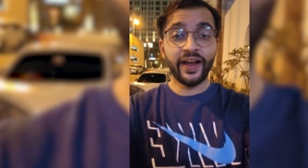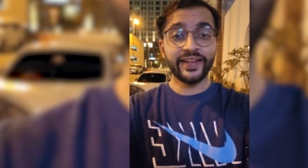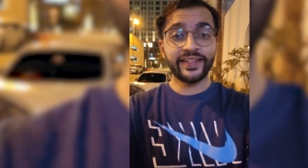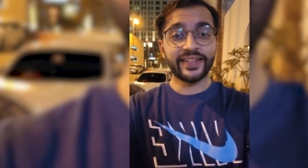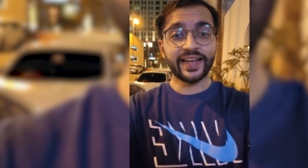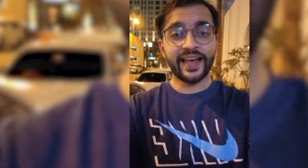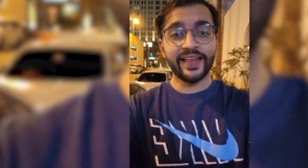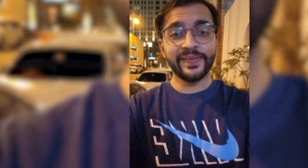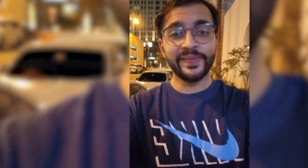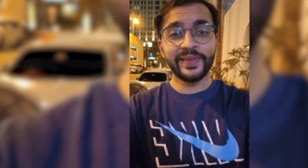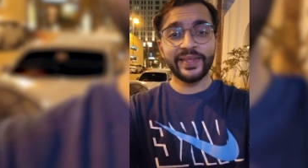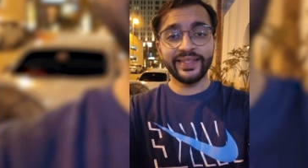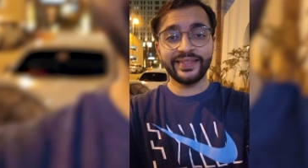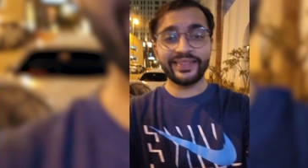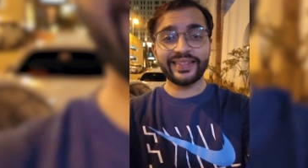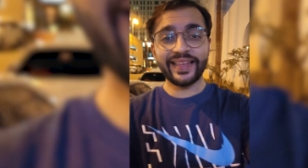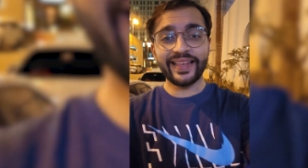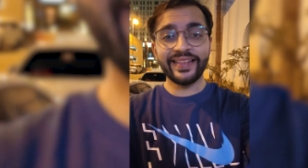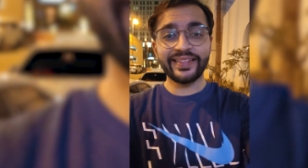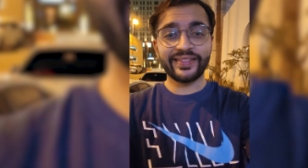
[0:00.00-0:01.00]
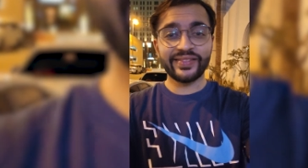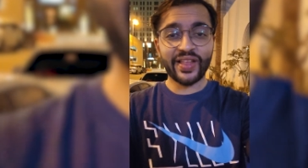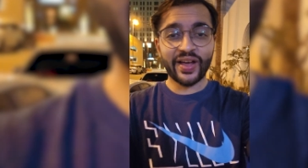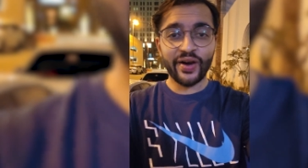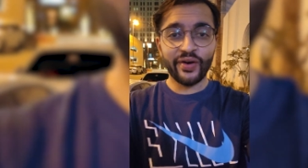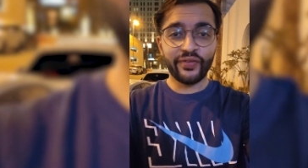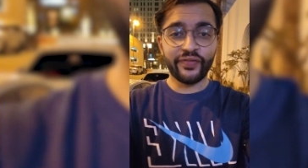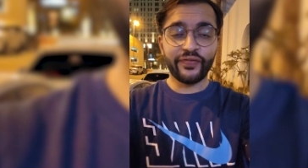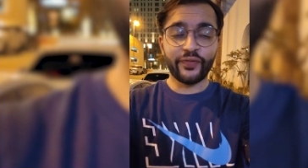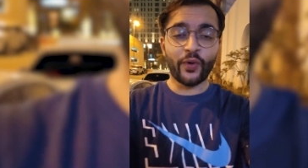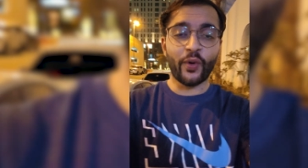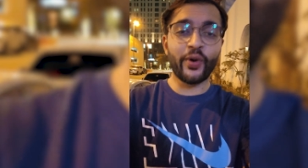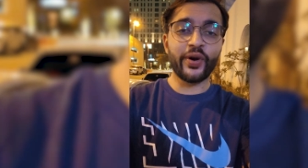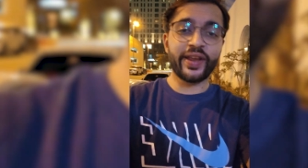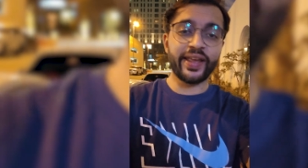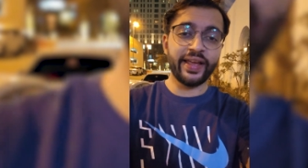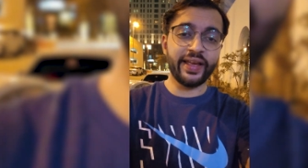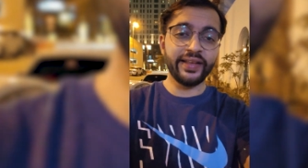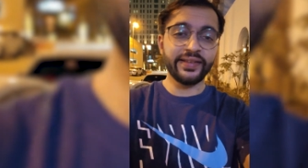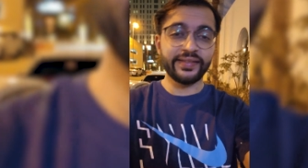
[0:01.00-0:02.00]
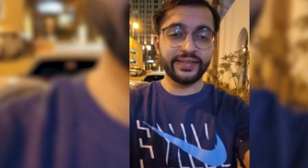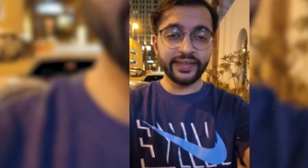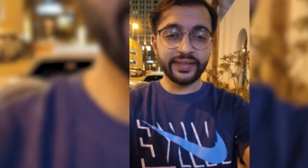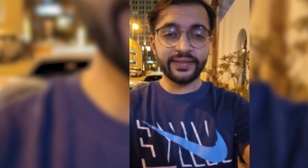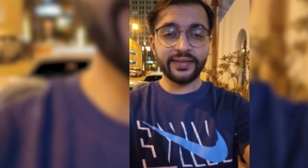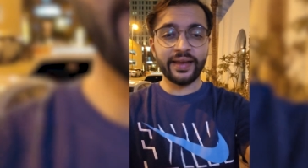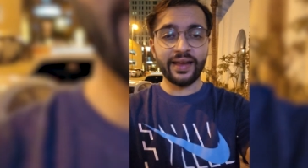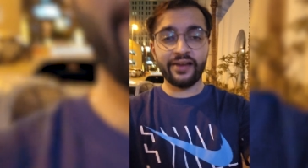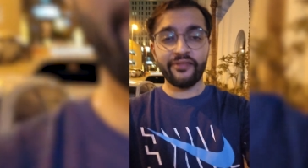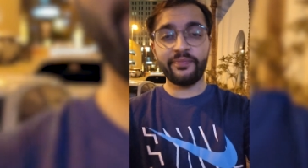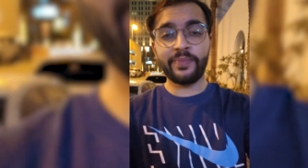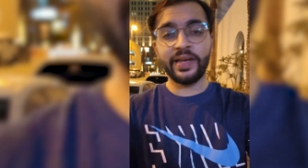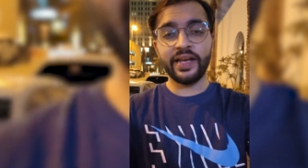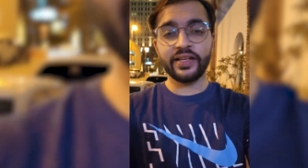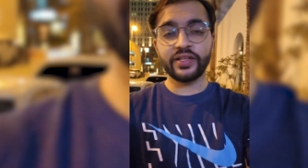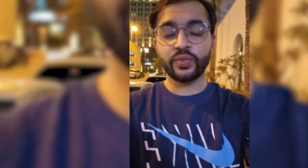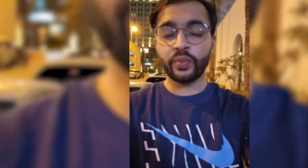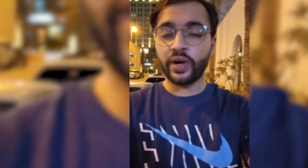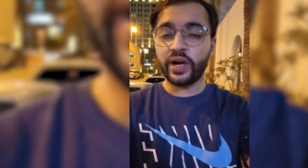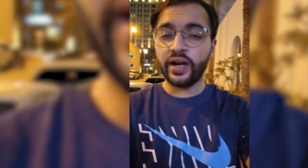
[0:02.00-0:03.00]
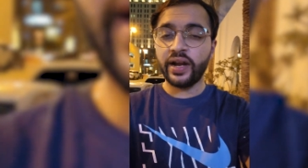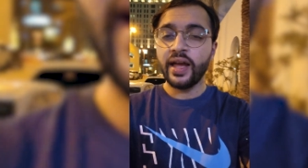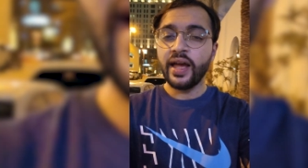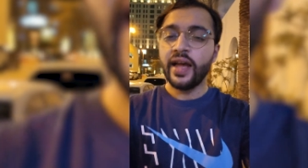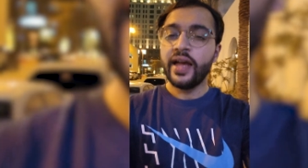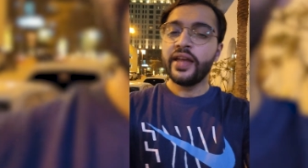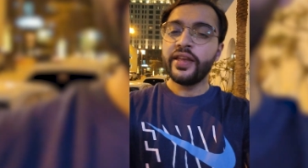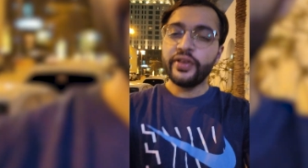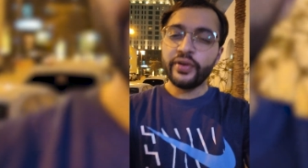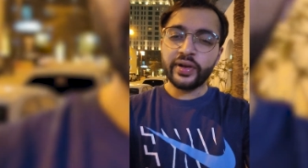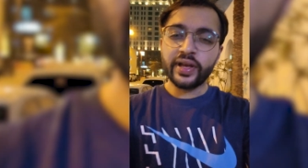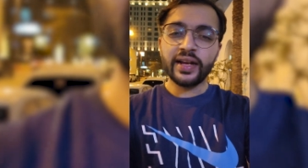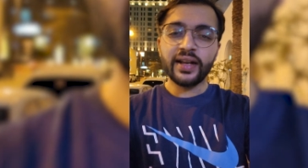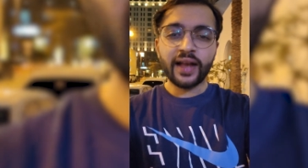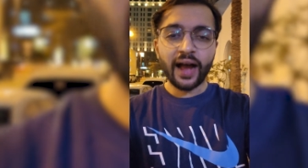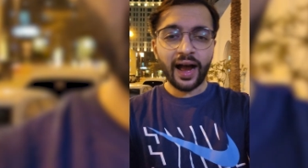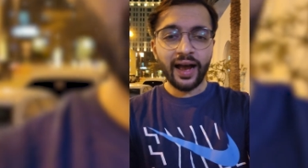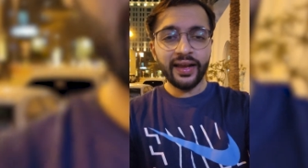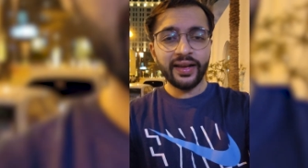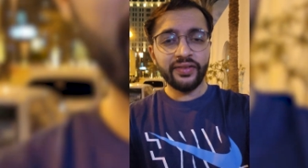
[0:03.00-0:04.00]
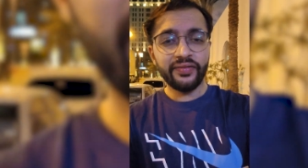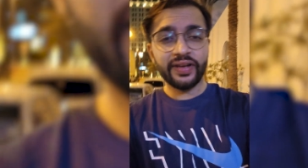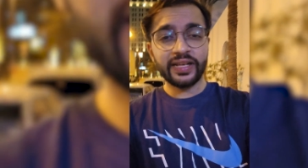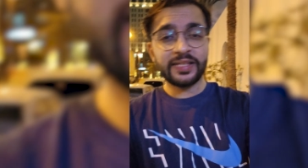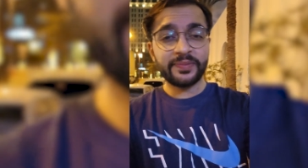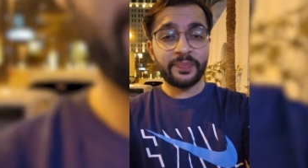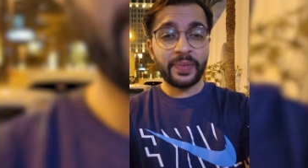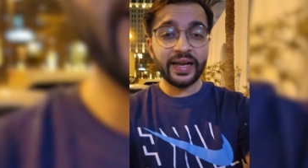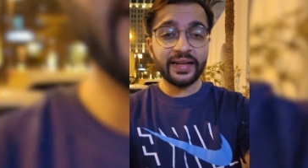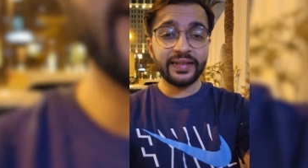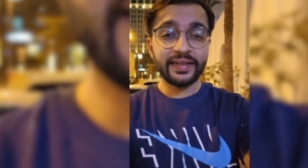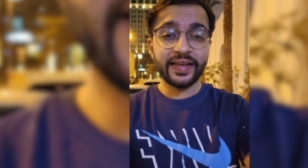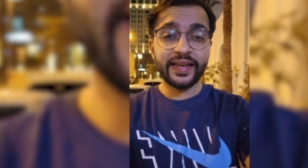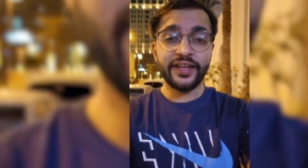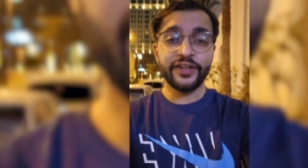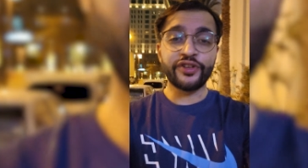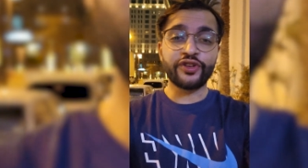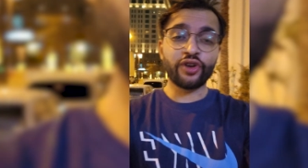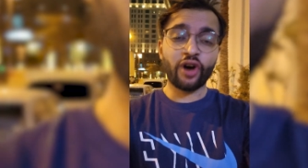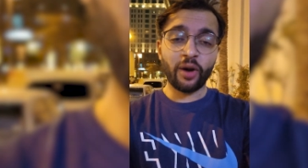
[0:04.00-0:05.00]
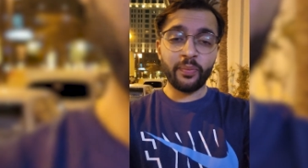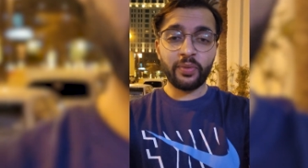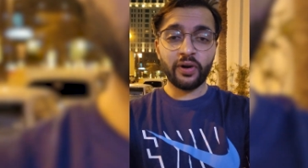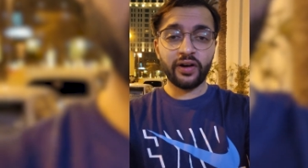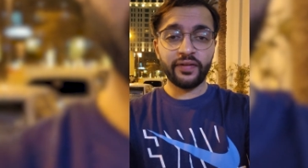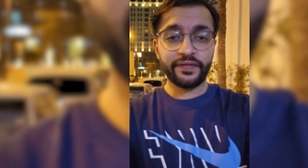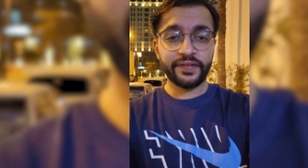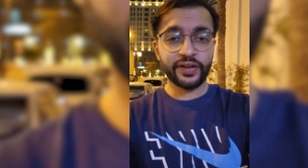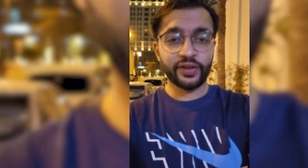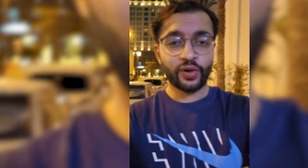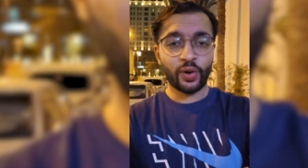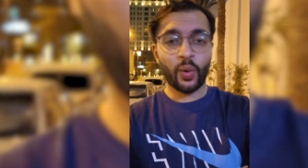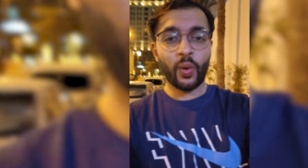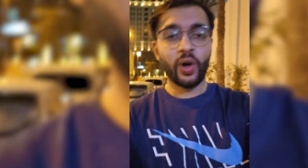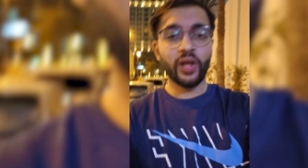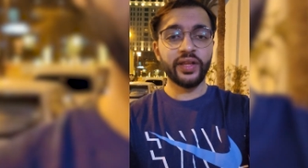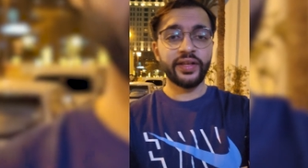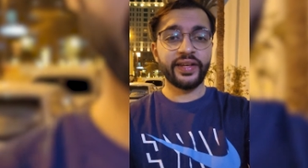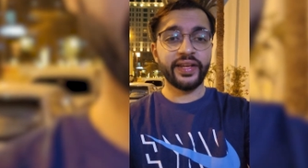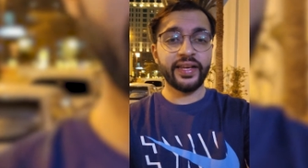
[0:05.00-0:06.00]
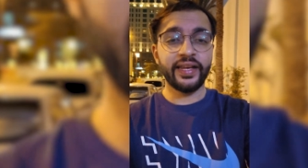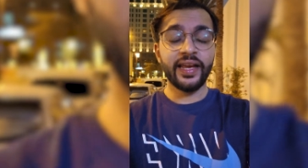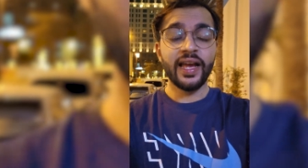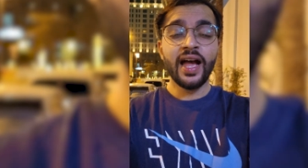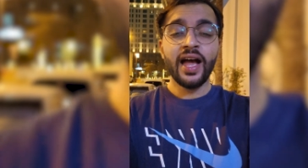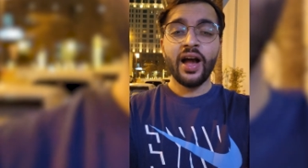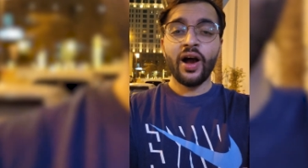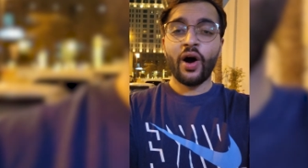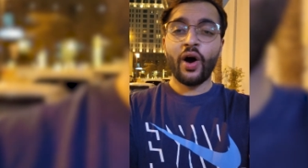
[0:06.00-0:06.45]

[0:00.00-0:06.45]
Right, and this is now four K sixty F P S, where you can kind of expect a drop-off in quality,